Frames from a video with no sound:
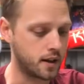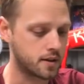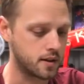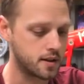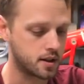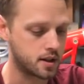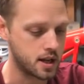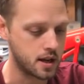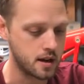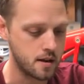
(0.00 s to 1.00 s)
So this is
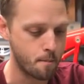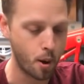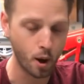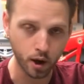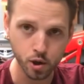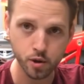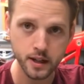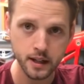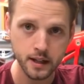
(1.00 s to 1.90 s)
the Purgatory.